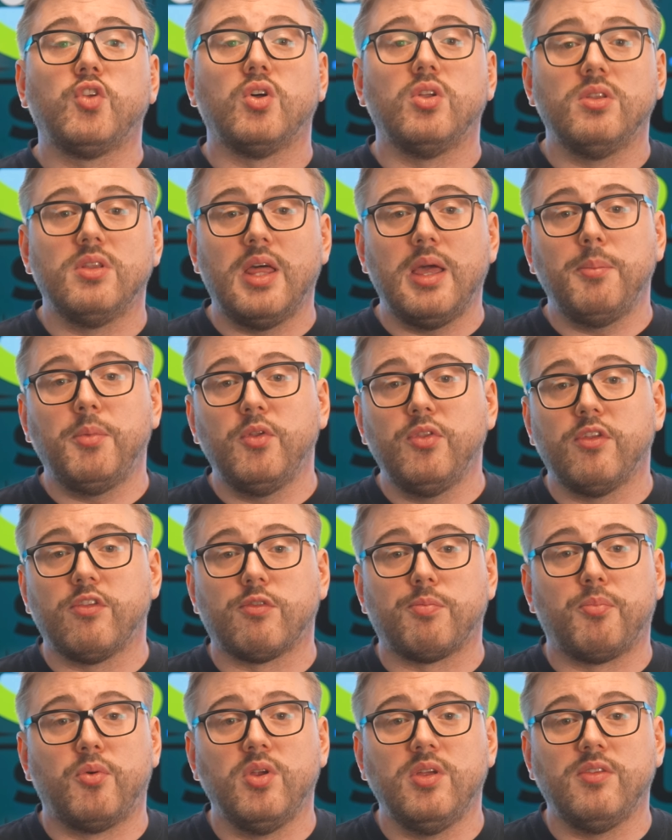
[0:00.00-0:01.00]
to label this
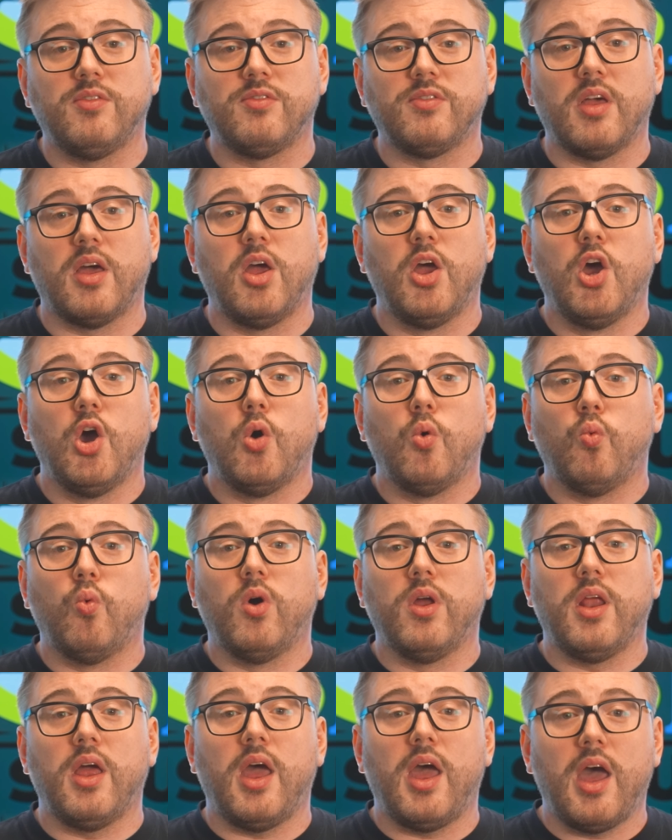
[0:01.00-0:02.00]
preset
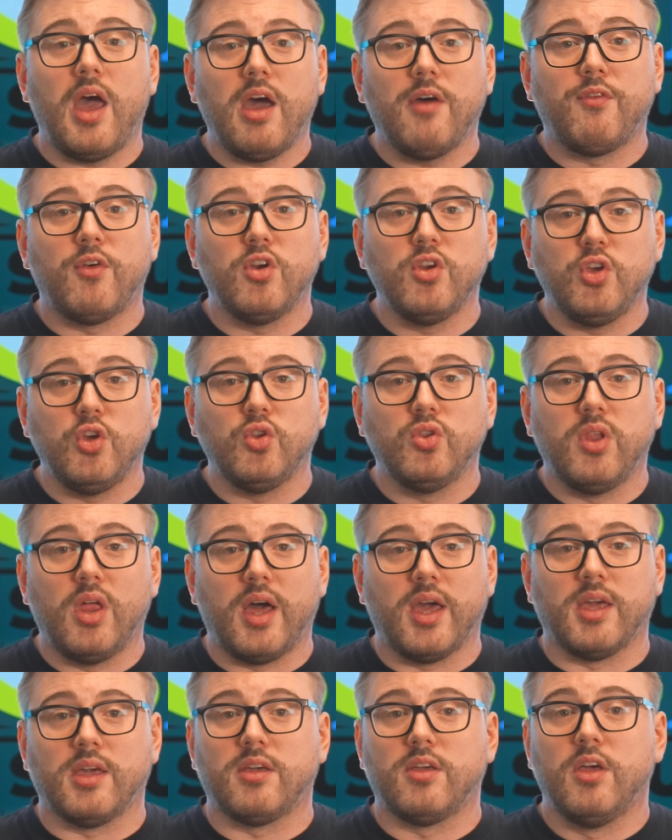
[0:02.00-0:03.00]
whatever you'd
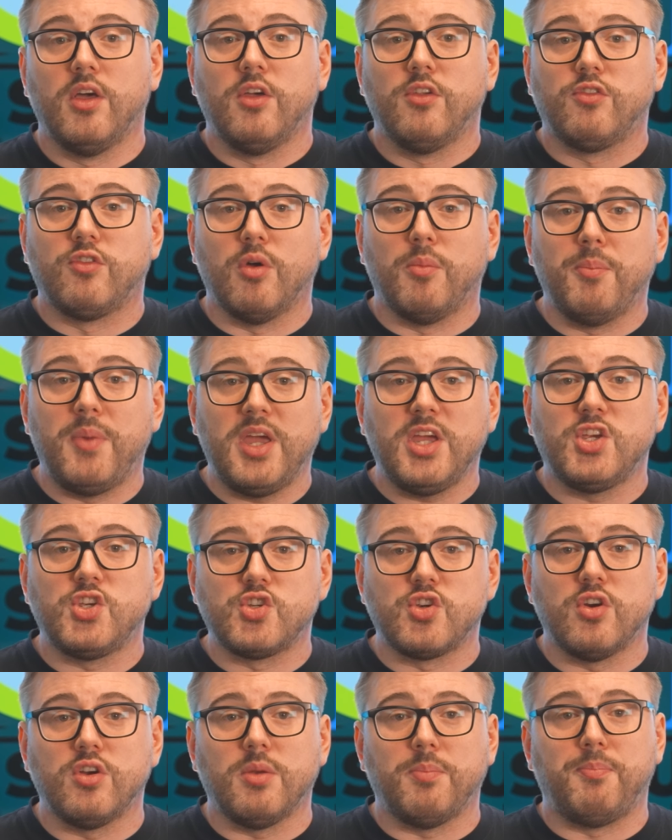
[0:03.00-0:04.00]
like, so make
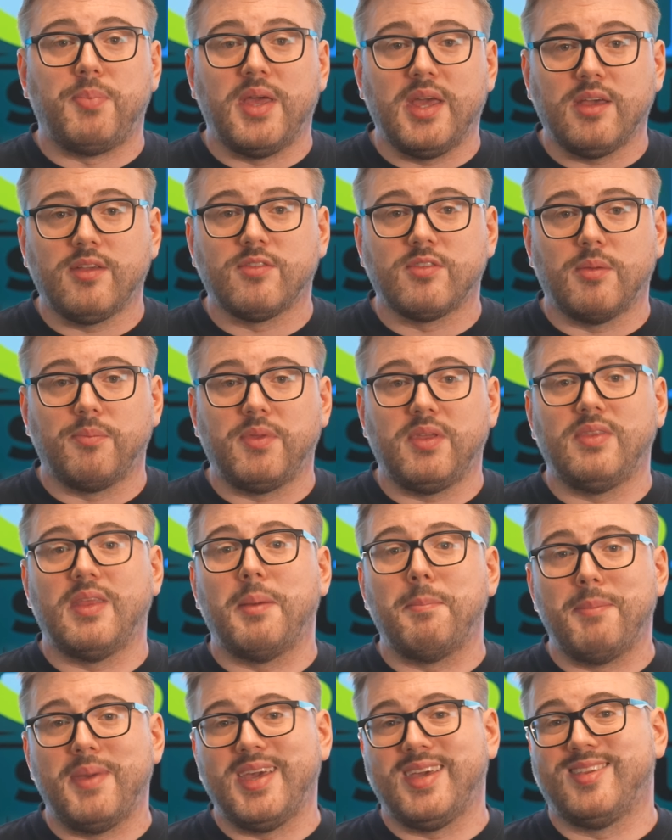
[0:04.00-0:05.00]
sure to pick something
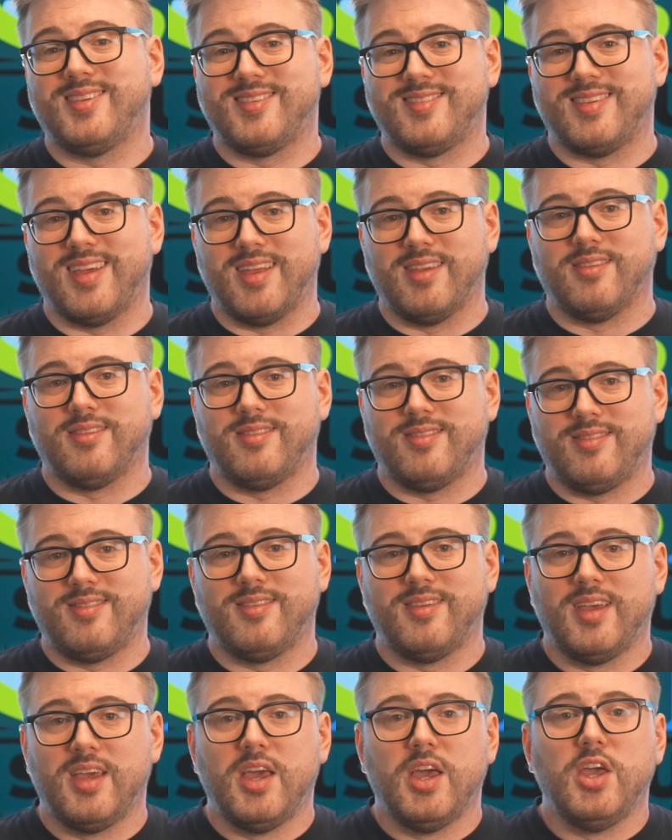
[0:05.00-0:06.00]
that makes
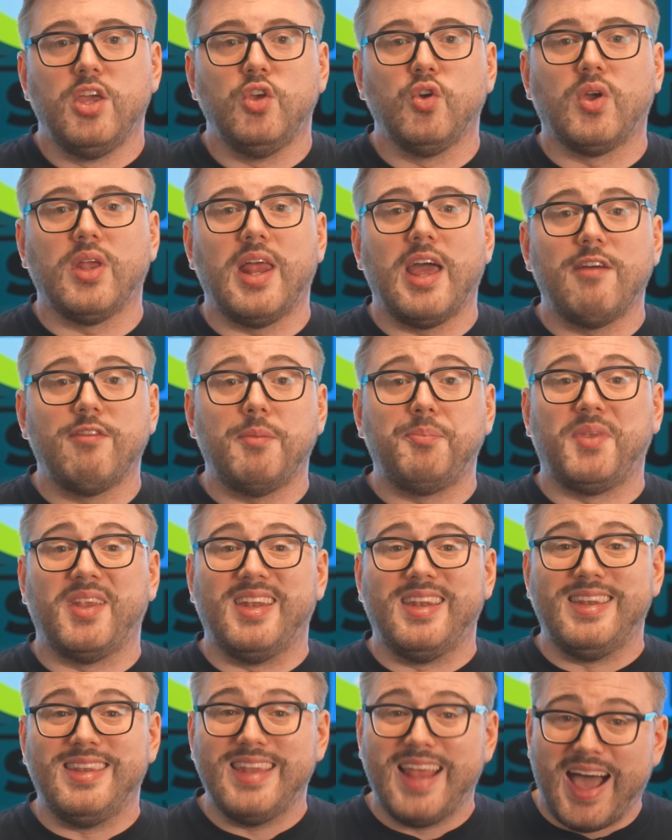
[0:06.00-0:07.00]
sense. You can have up to
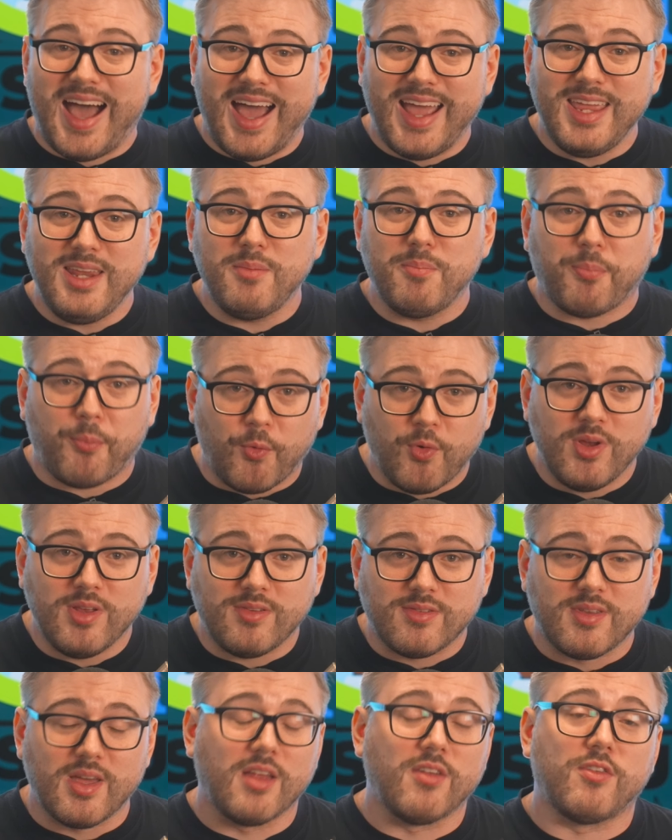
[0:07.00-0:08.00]
nine
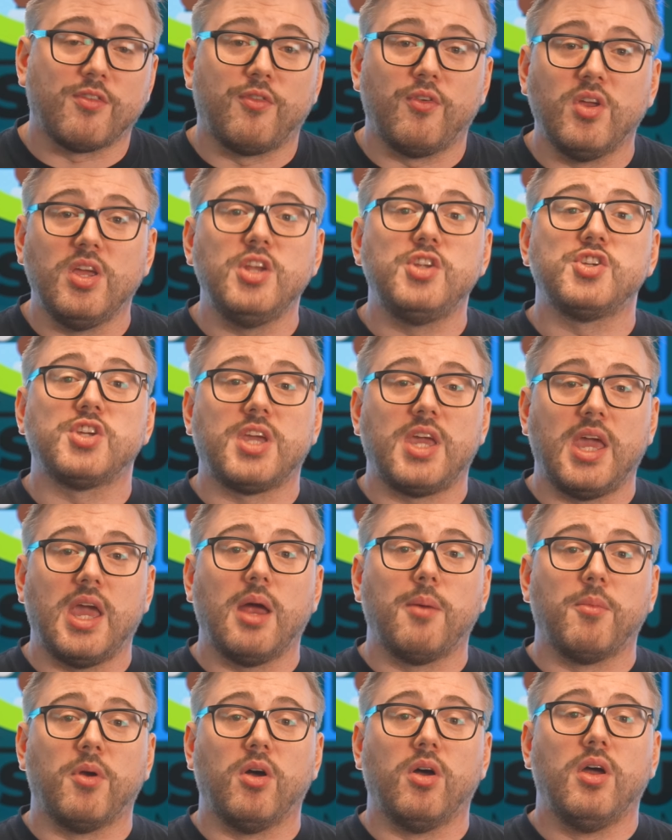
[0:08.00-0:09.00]
presets for each
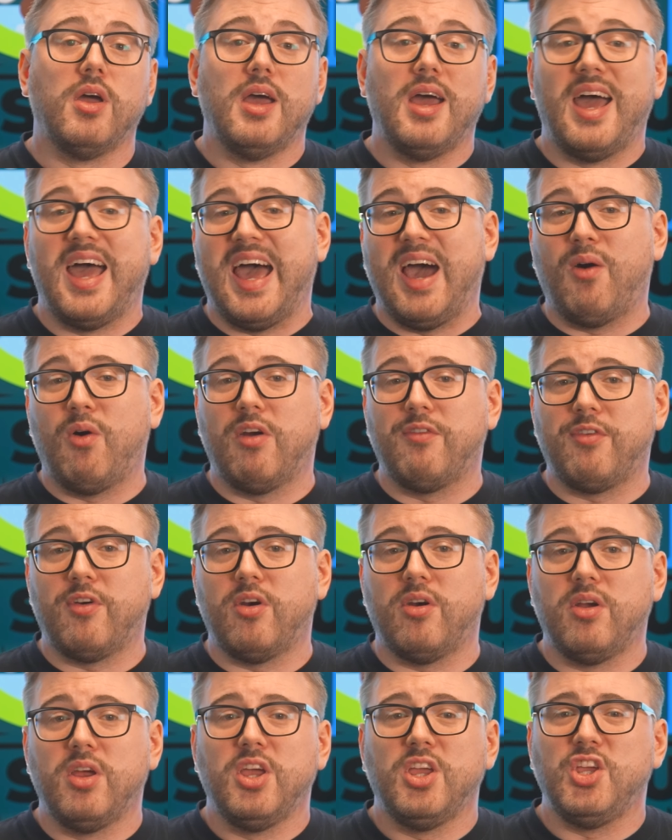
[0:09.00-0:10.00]
camera,
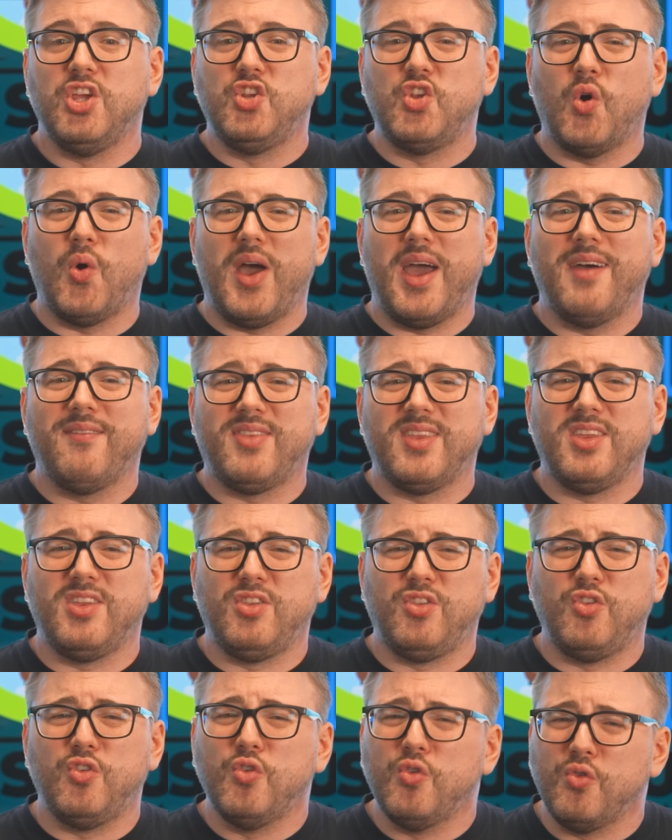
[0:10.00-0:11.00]
However, you don't have to
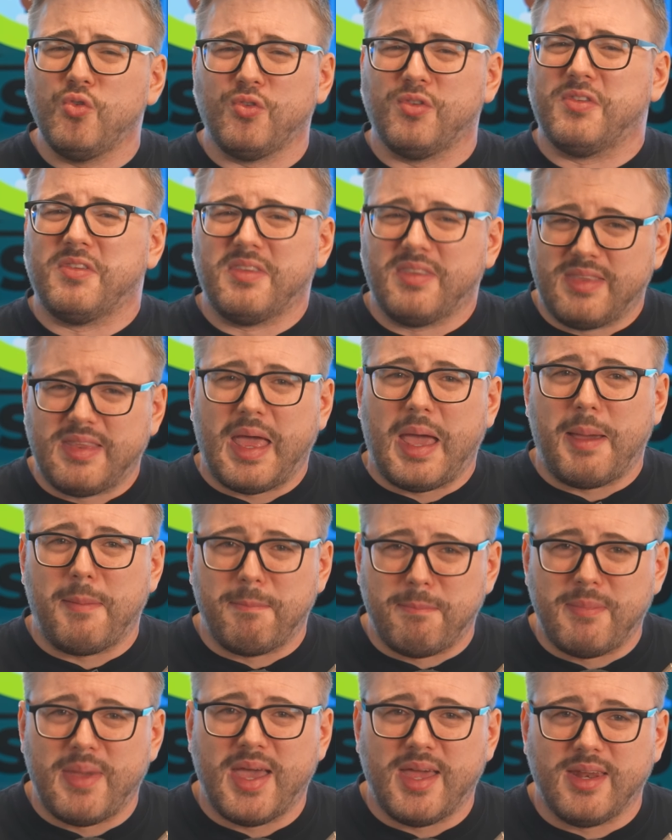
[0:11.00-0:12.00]
use
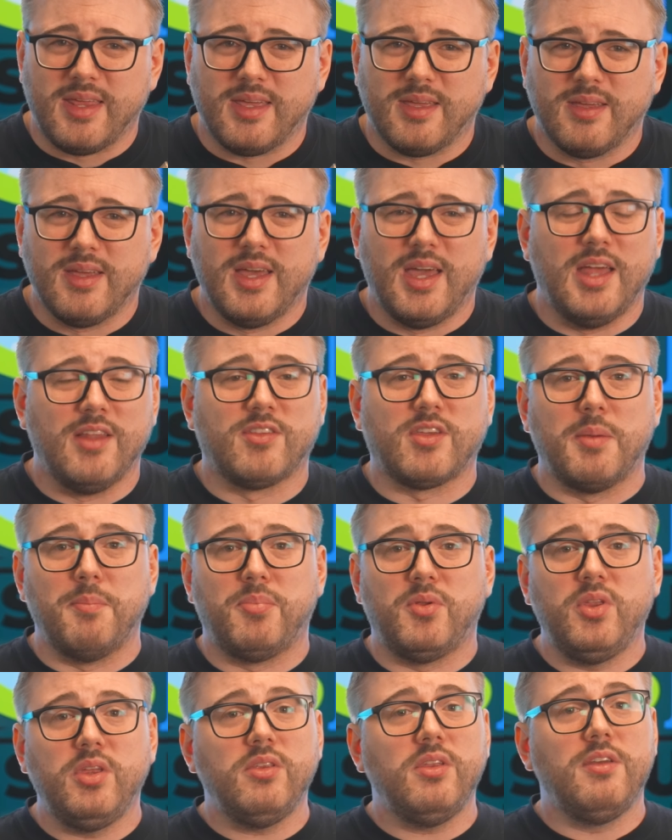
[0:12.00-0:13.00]
that many. It's
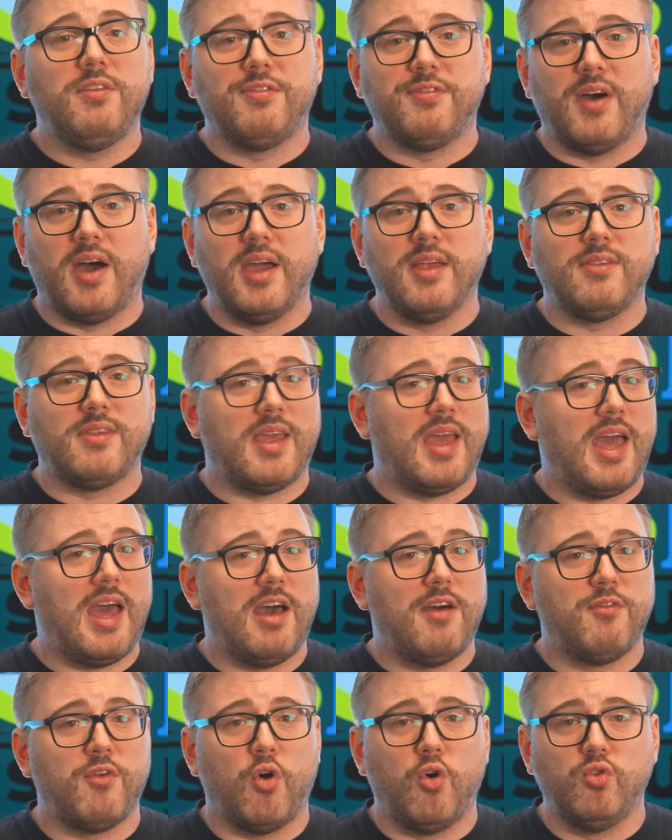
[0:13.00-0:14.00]
completely fine to
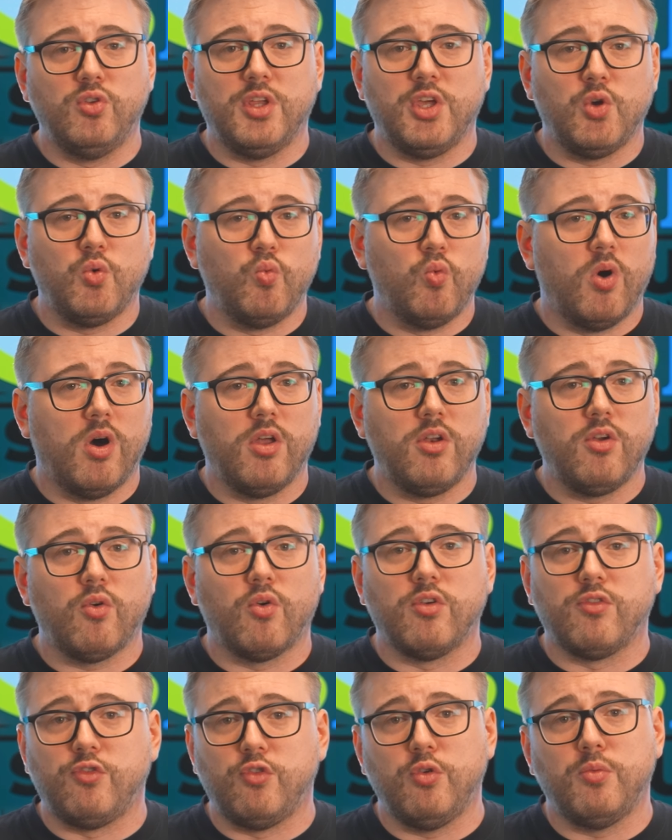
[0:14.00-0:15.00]
have only one
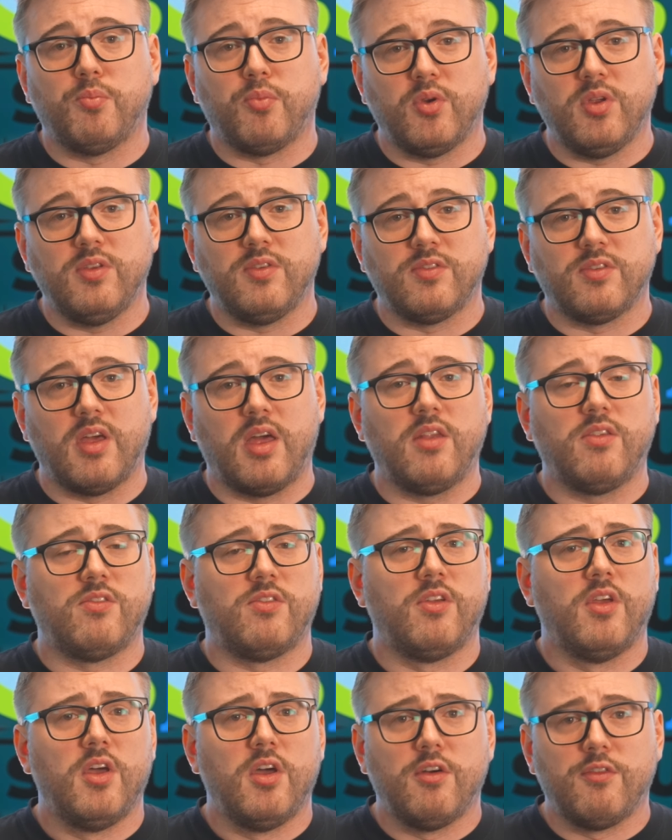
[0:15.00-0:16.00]
or two
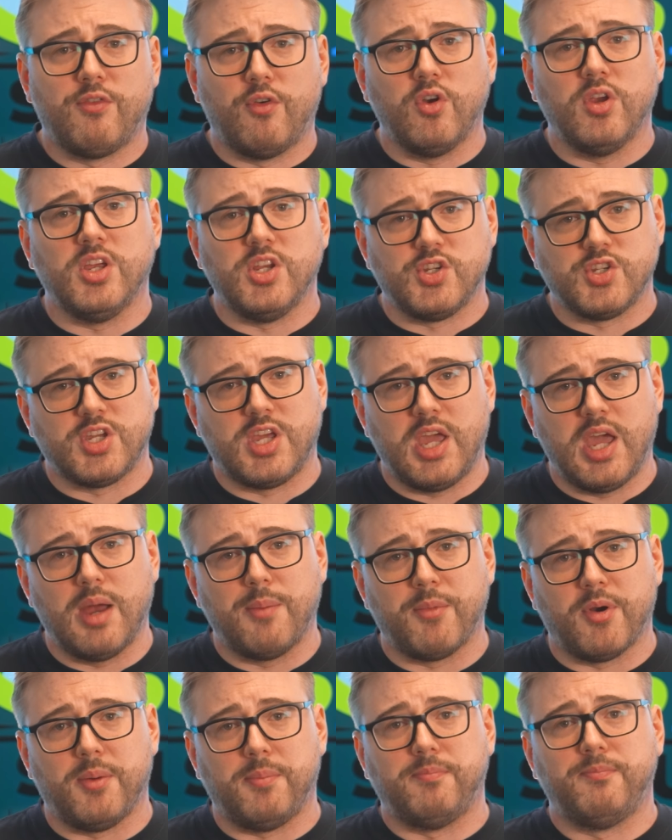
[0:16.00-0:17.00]
presets for each
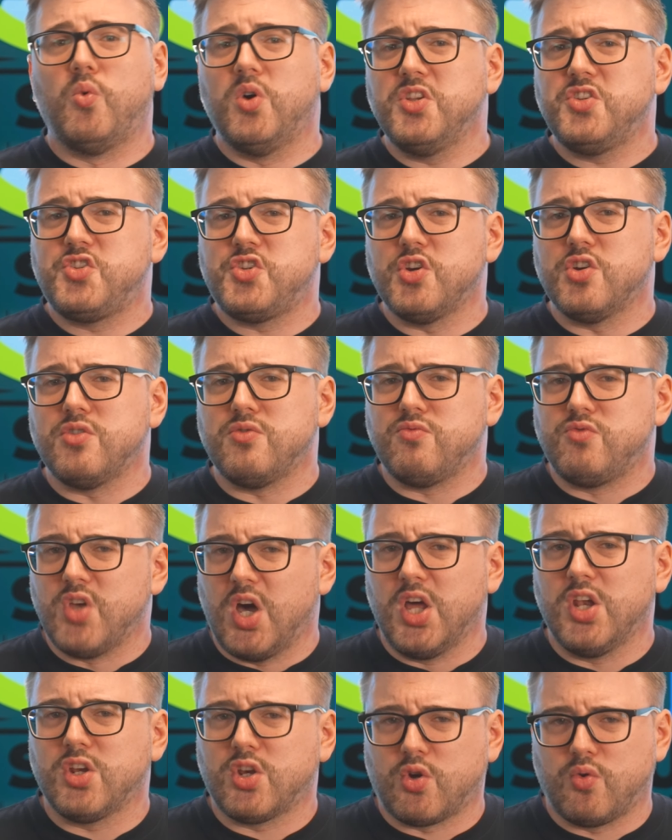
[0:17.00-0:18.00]
camera. Once you're
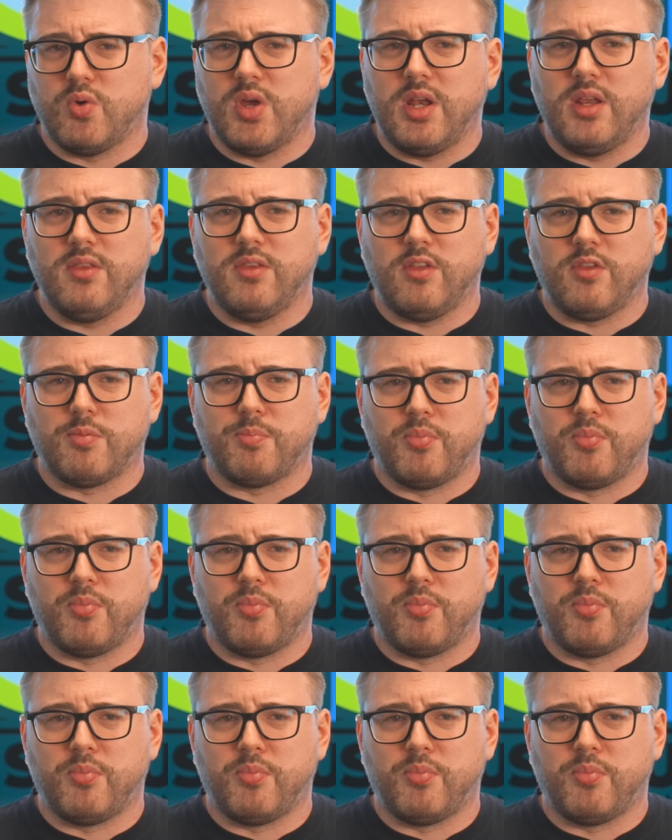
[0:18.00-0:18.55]
done creating these